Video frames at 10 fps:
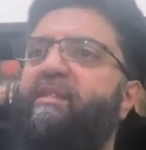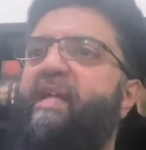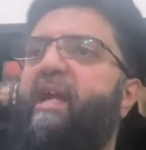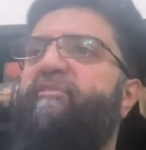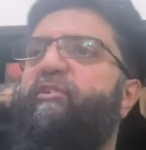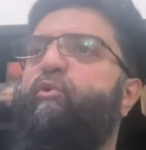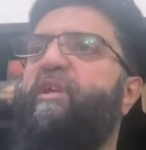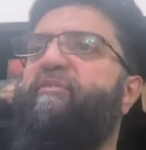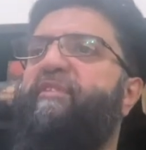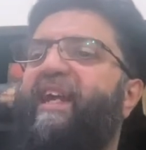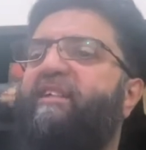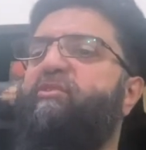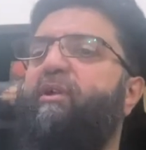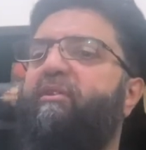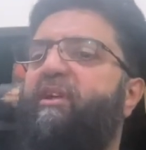that if you give thanks
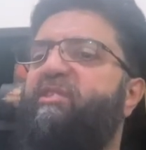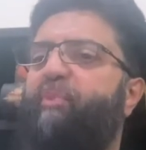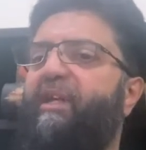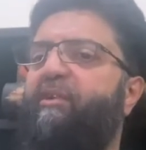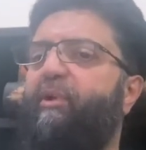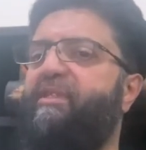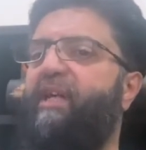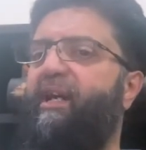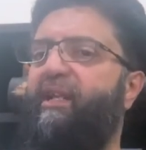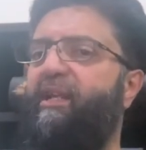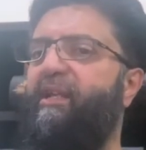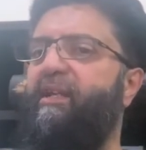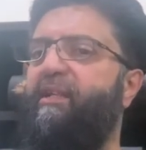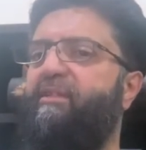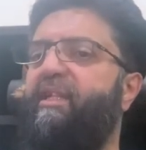to Allah subhanahu wa ta'ala,
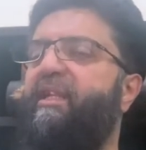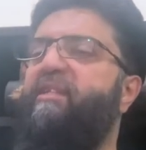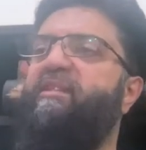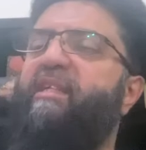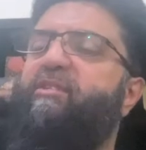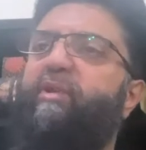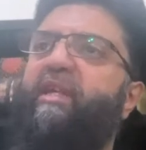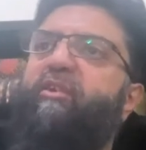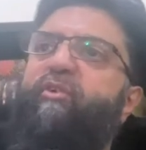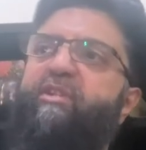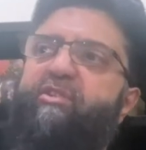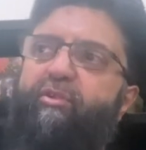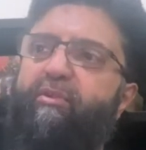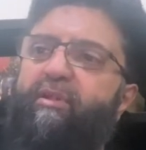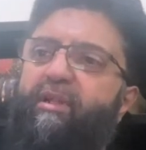then He's to increase you.